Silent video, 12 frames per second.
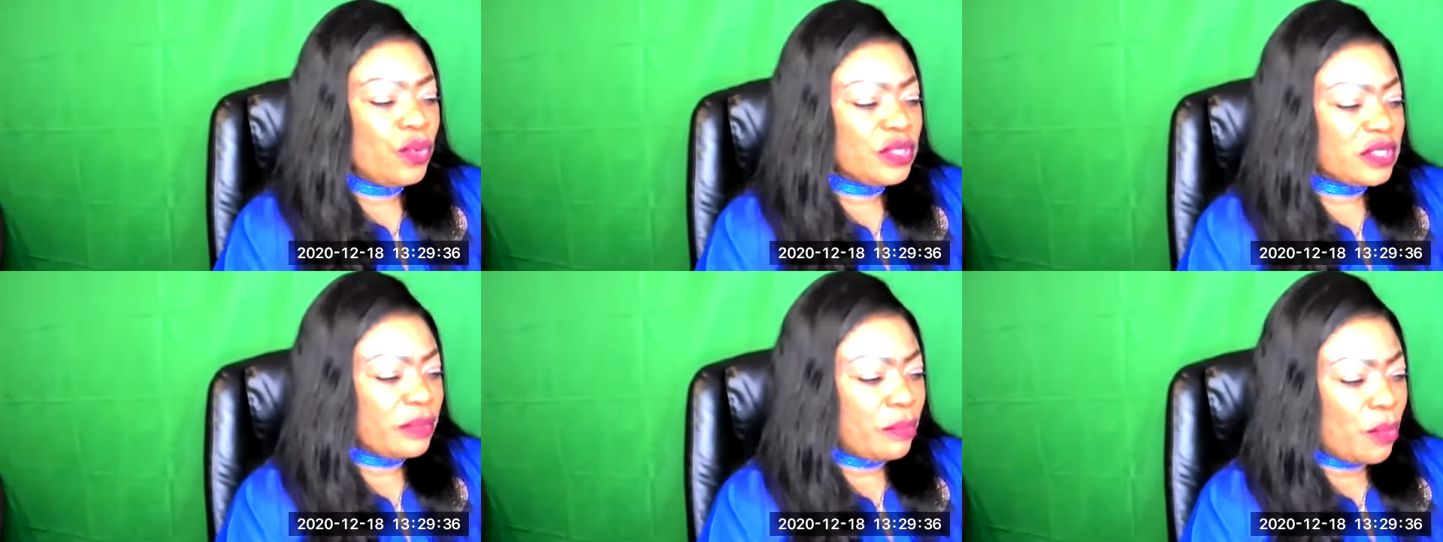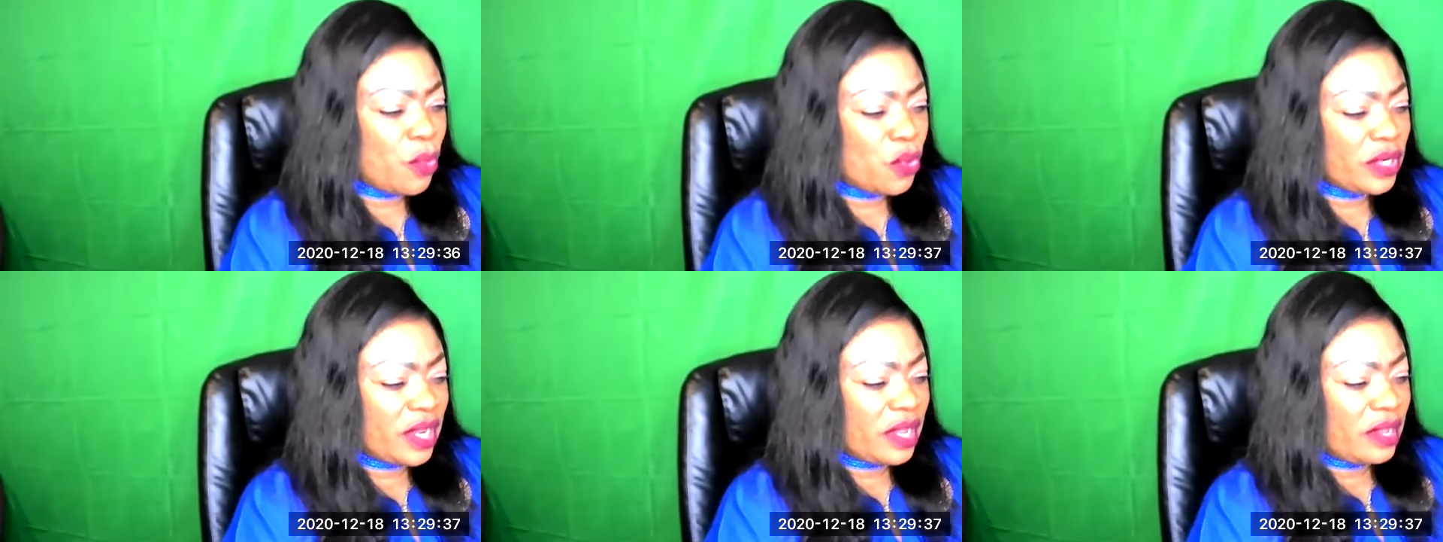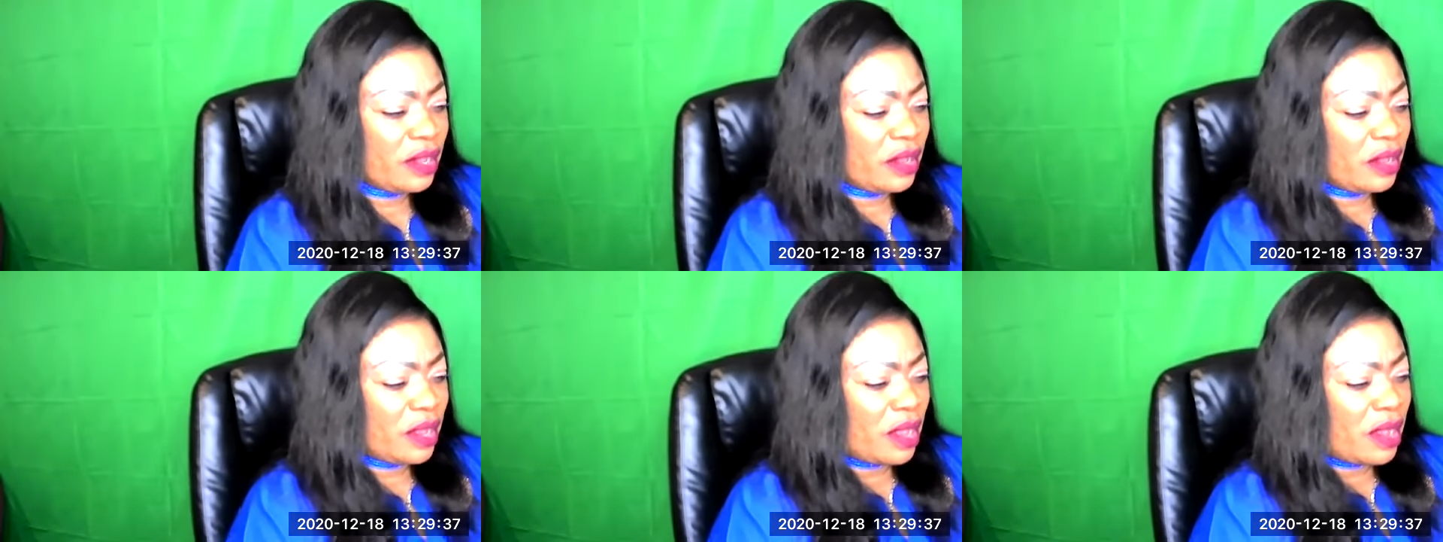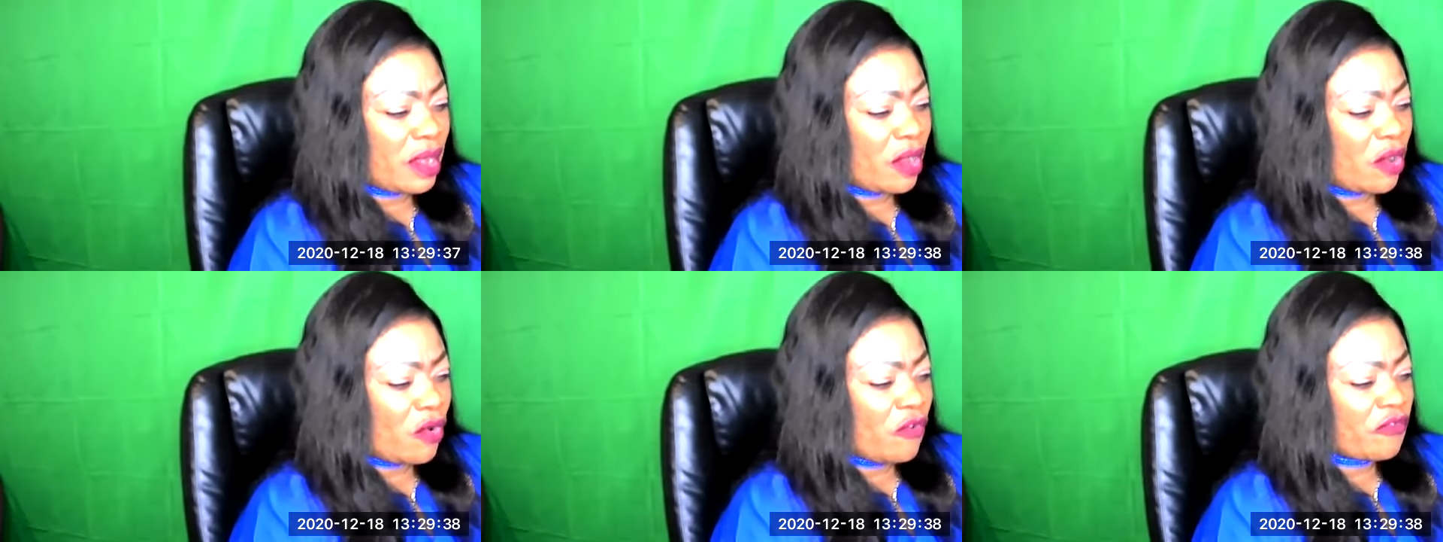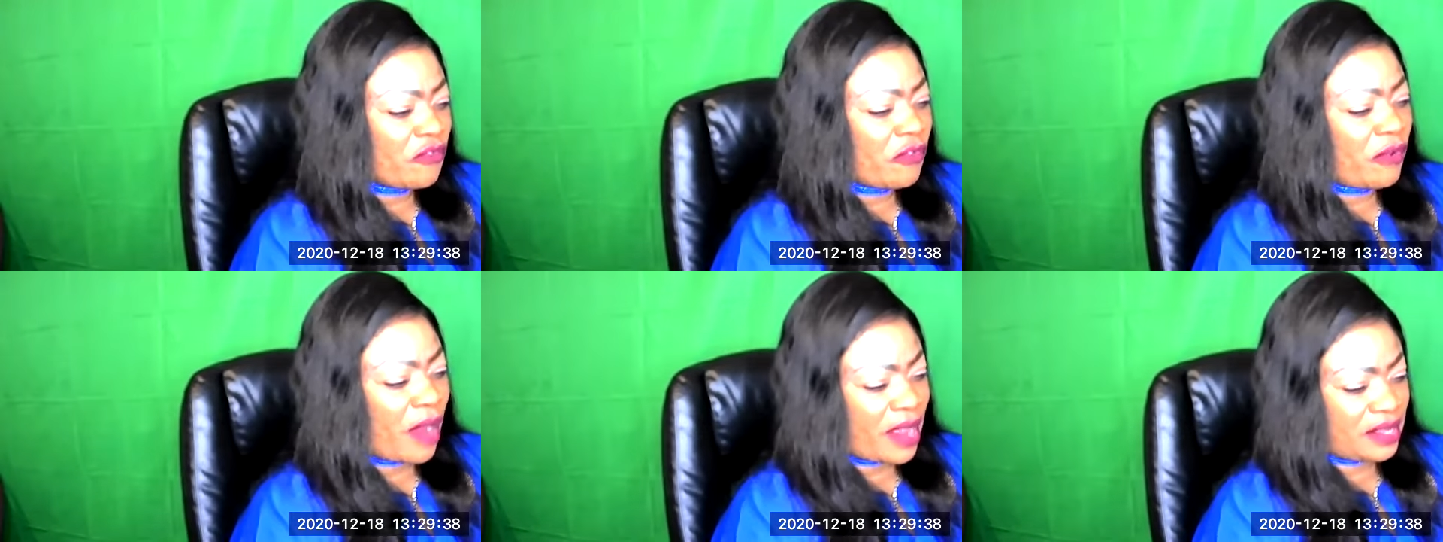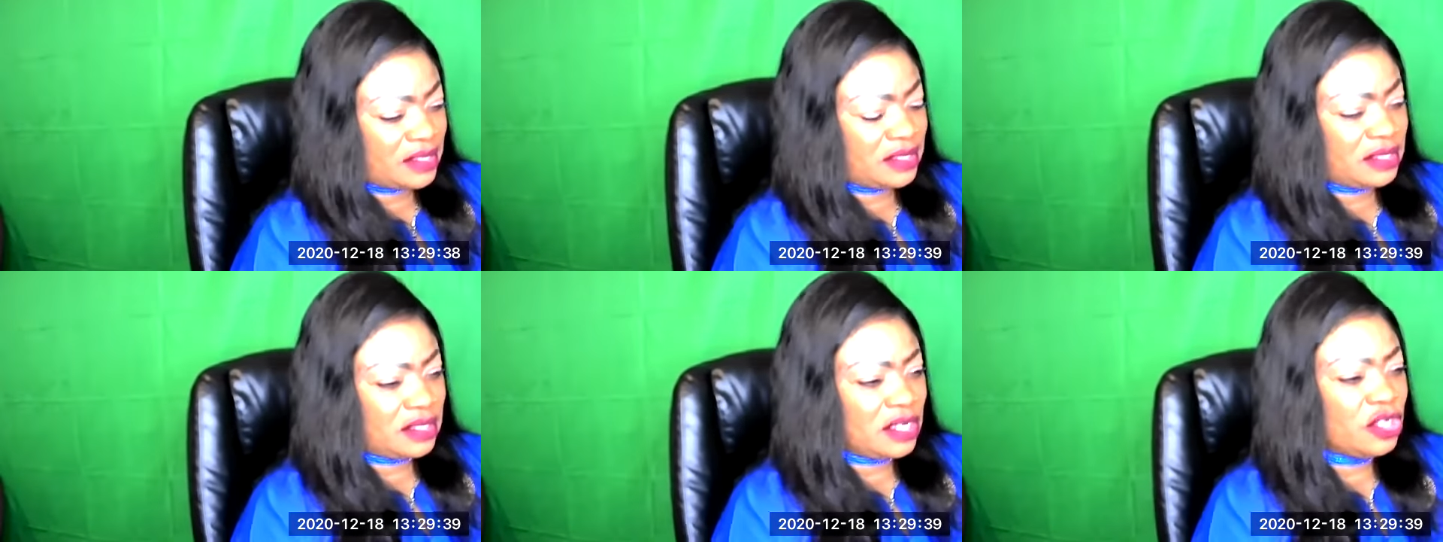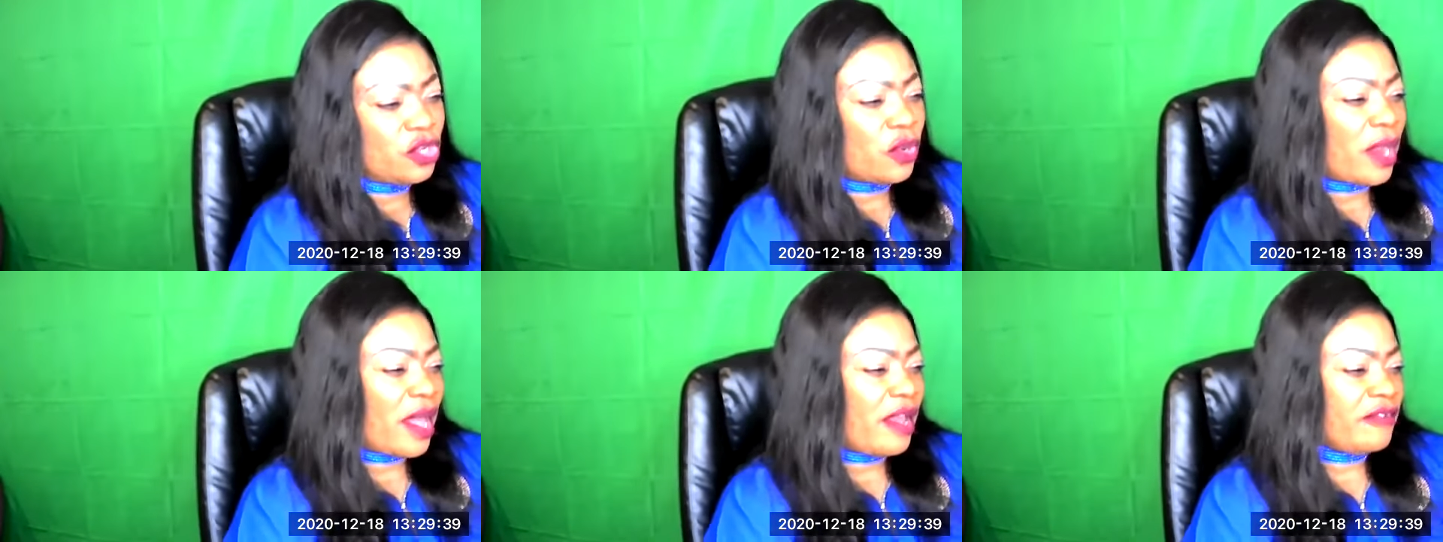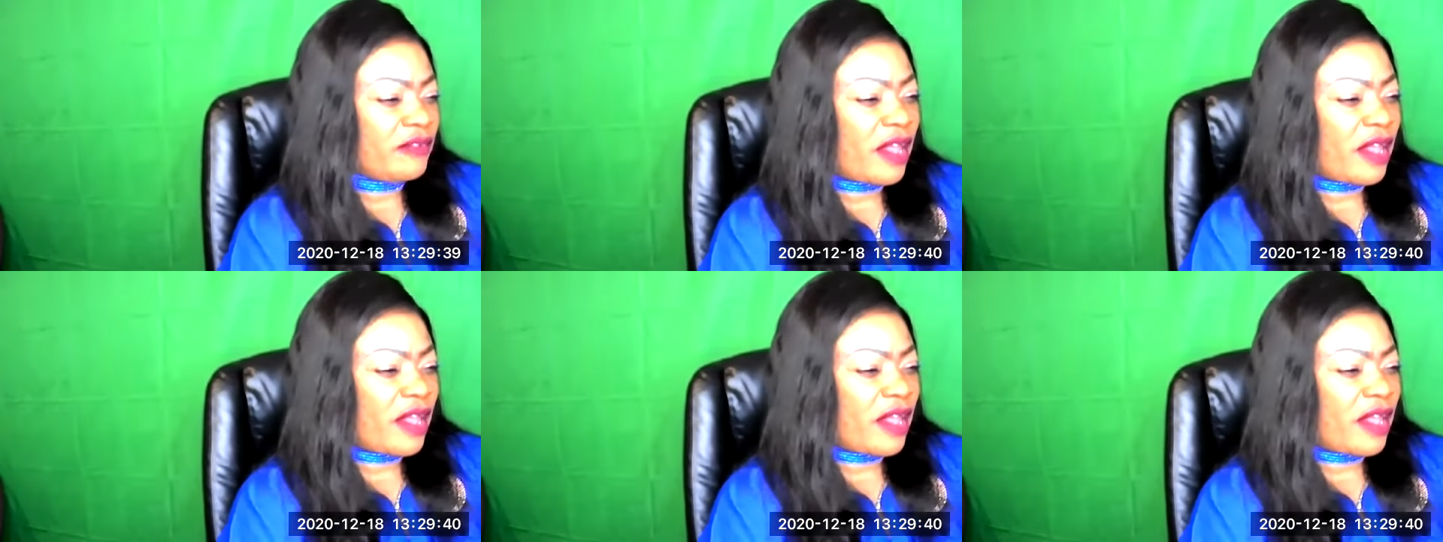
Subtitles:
is the model of Christ in your life?